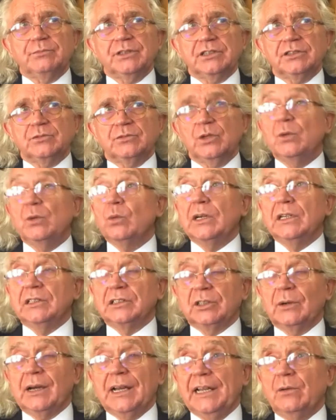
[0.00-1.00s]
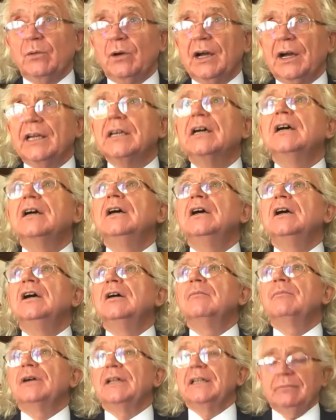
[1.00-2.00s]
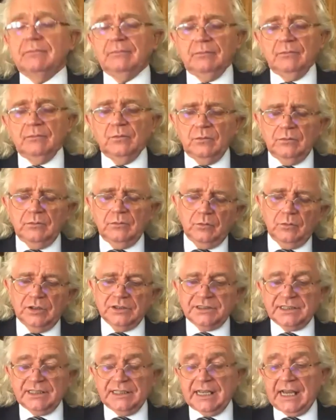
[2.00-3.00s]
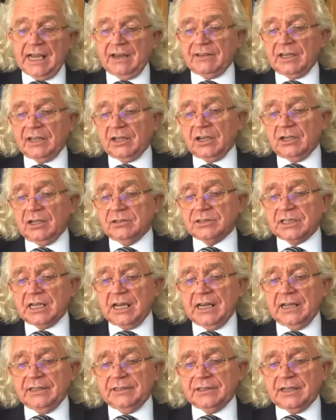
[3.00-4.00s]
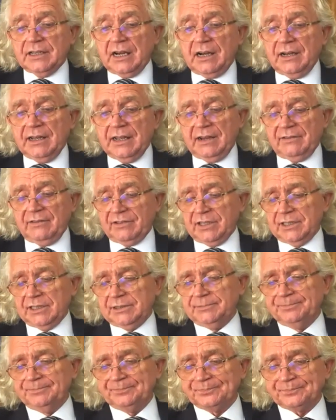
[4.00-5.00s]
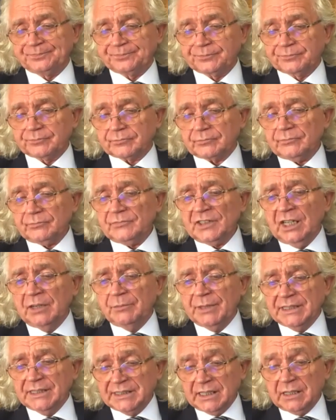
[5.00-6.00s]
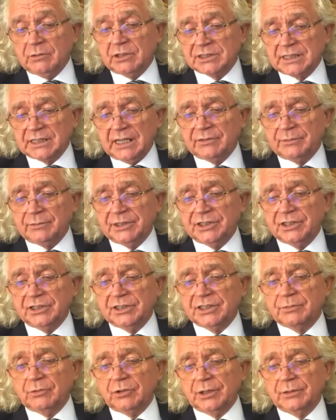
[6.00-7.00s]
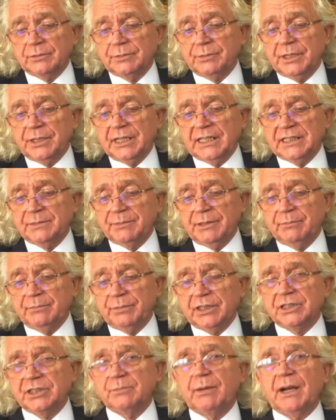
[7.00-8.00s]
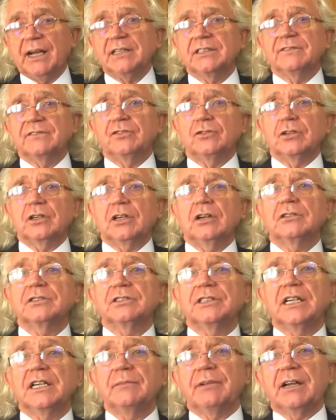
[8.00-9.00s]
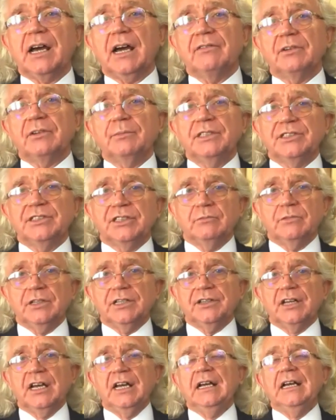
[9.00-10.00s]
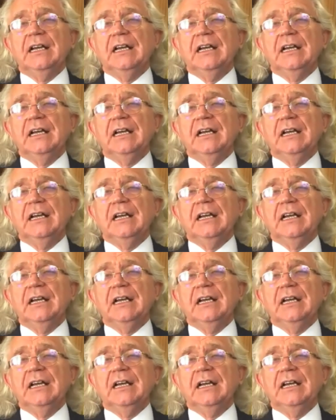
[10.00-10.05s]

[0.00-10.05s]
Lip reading: because we will do anyway, but we'll see how that goes. And I have a meeting. I was to have a meeting this morning. It's been budged back to 4 o'clock today, but I have a meeting with